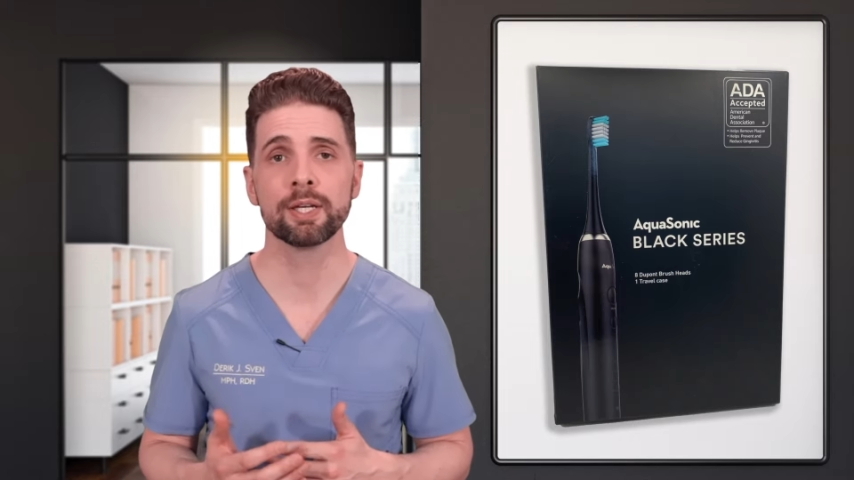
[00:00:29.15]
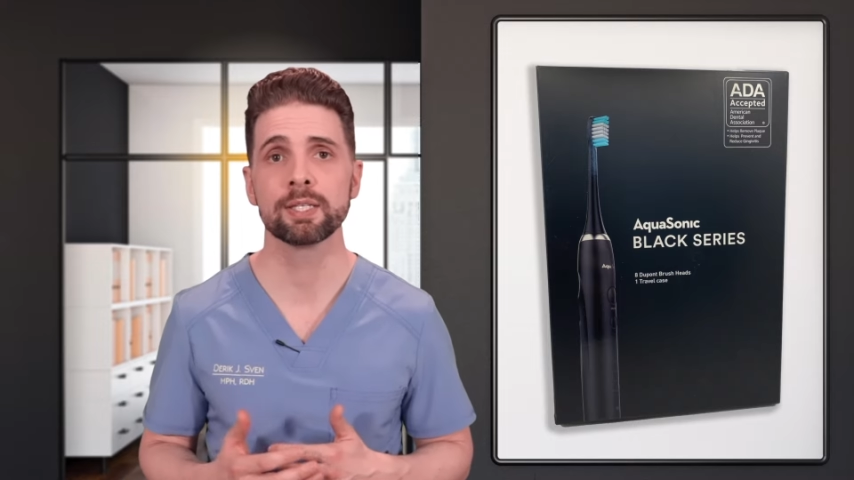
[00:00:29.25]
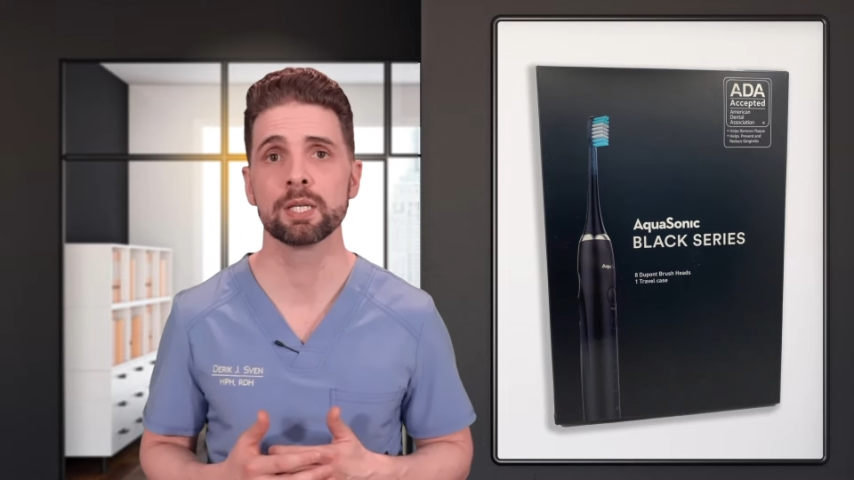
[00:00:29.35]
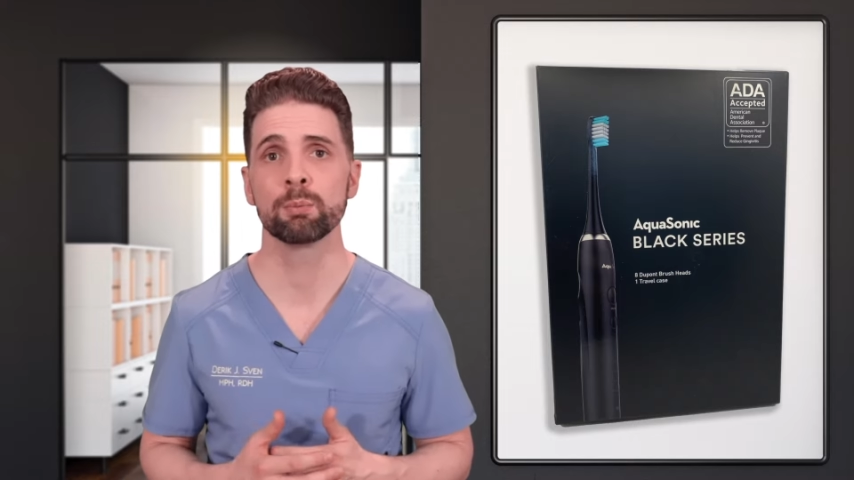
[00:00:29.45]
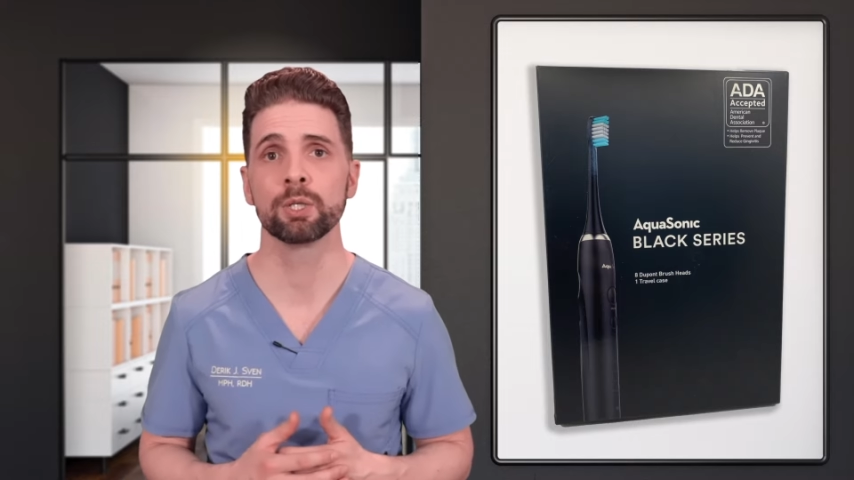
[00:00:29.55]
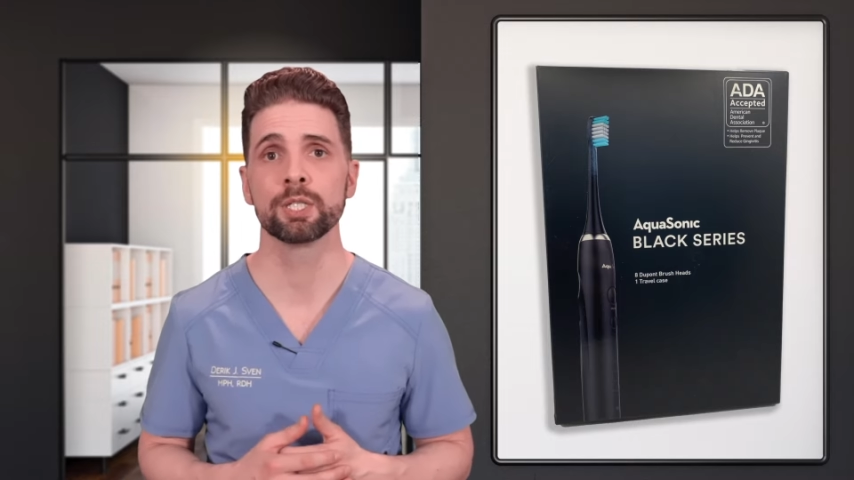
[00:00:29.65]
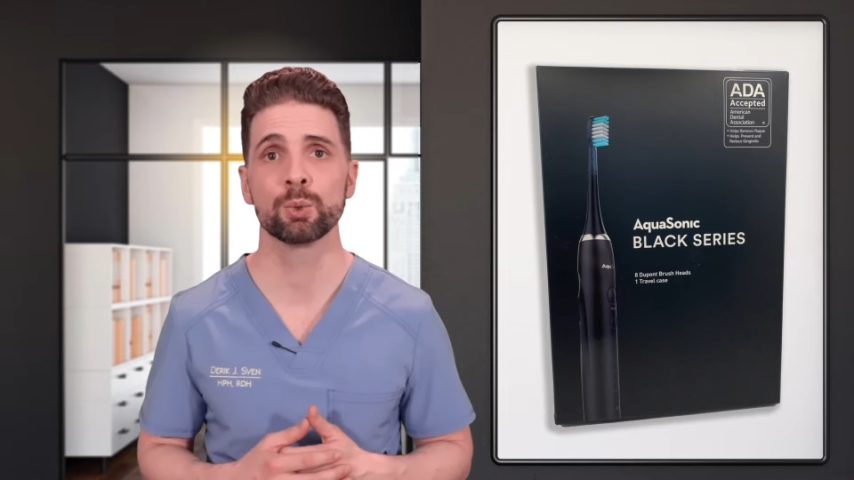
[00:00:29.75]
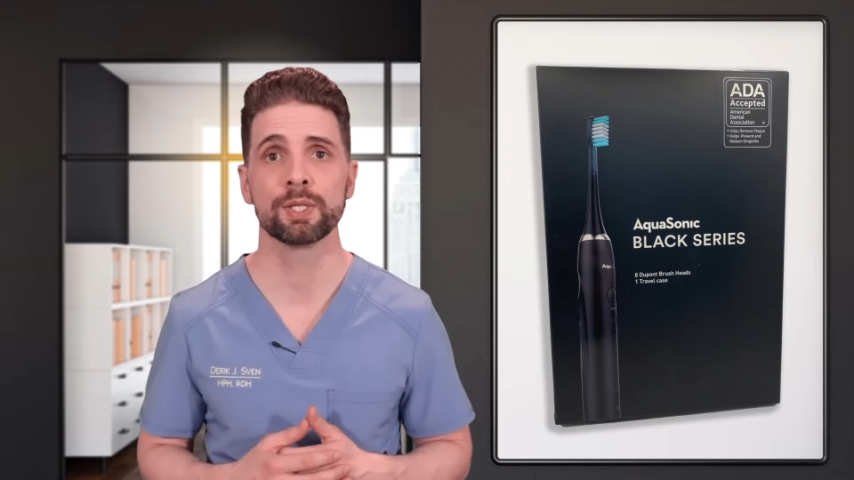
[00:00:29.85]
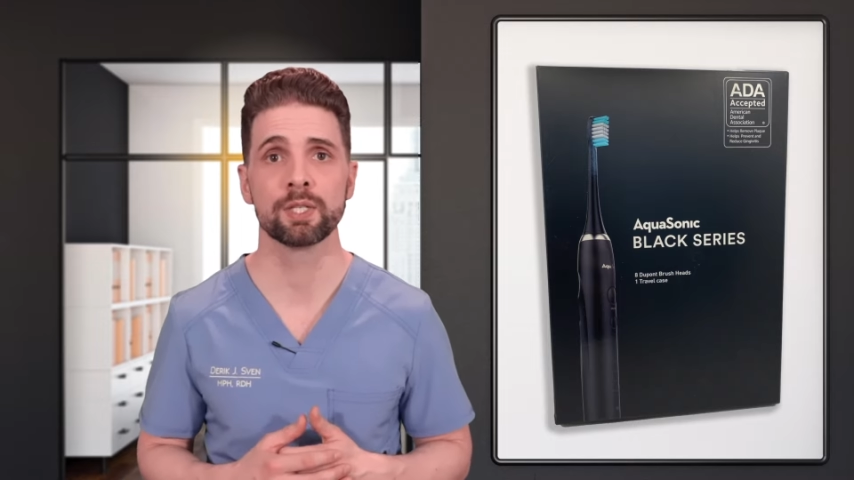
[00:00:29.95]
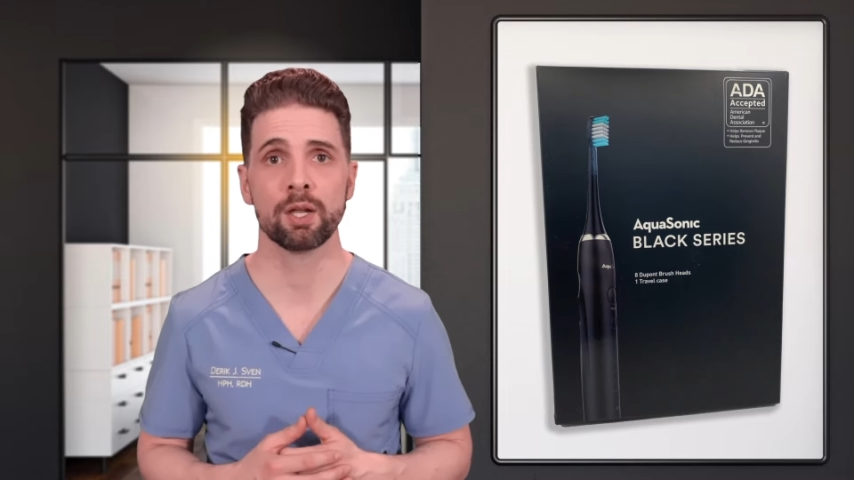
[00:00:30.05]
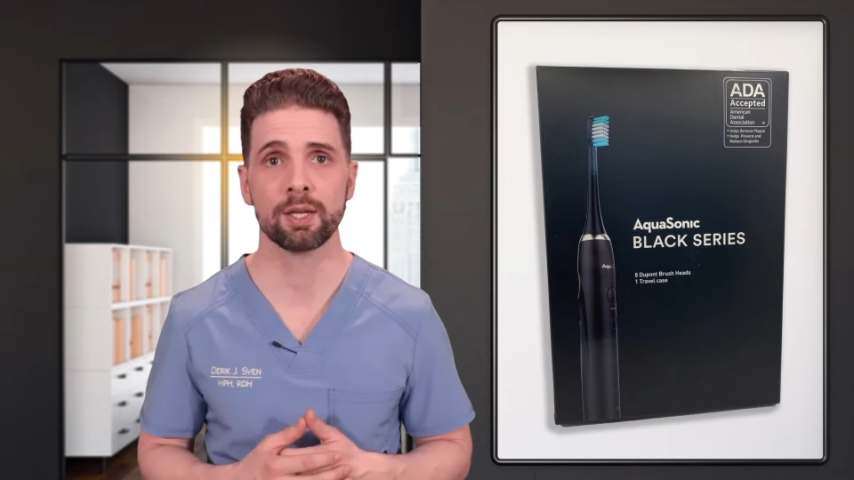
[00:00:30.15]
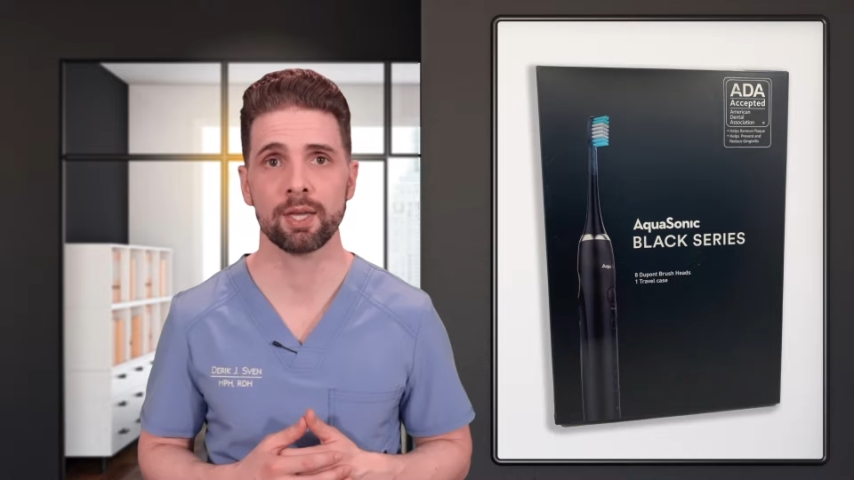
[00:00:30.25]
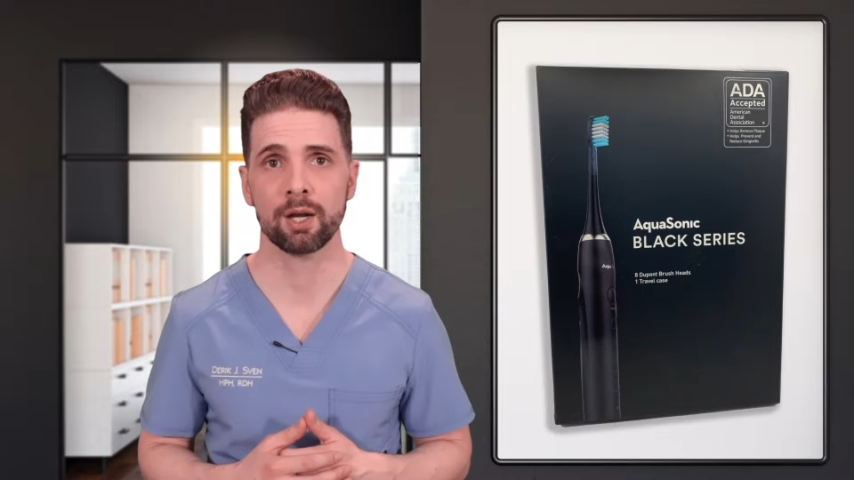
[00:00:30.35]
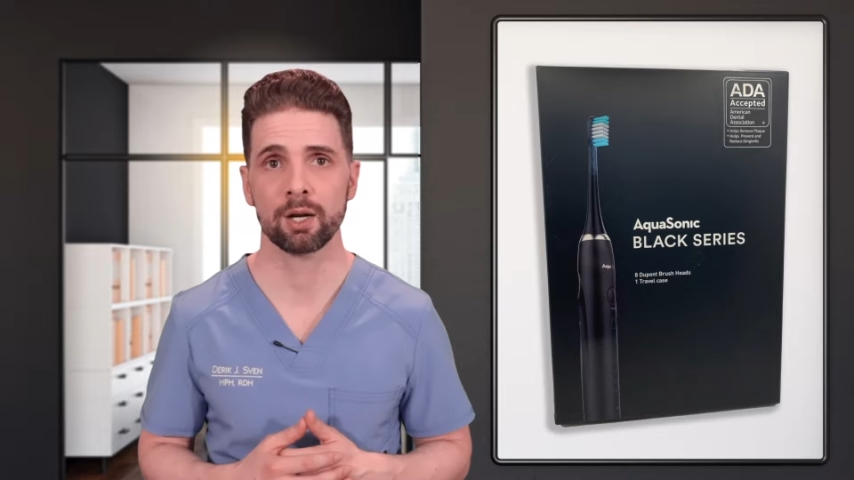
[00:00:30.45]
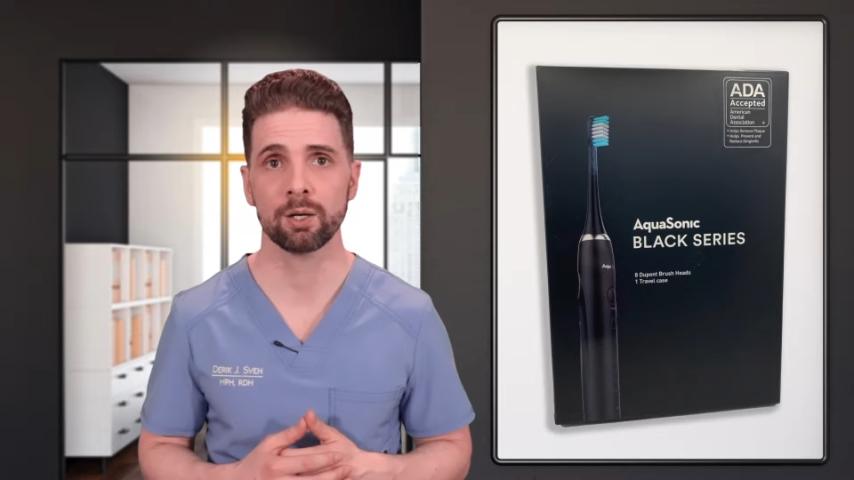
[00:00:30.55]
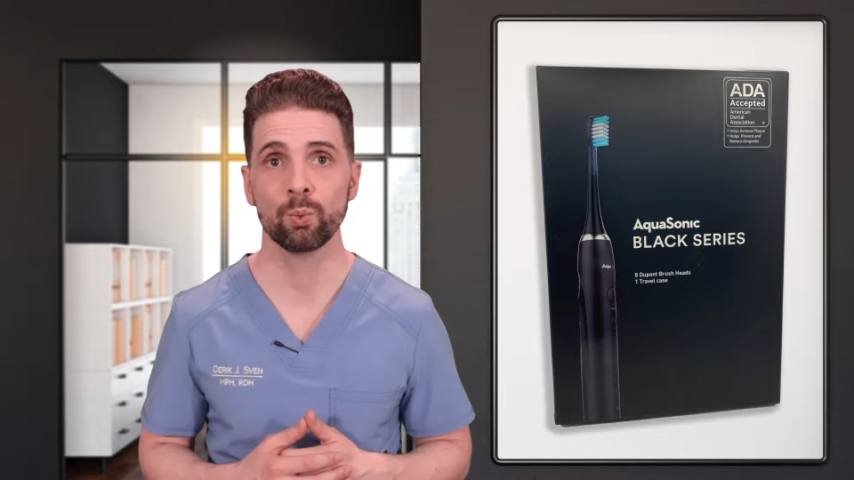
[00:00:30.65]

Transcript: similar to a Sonicare,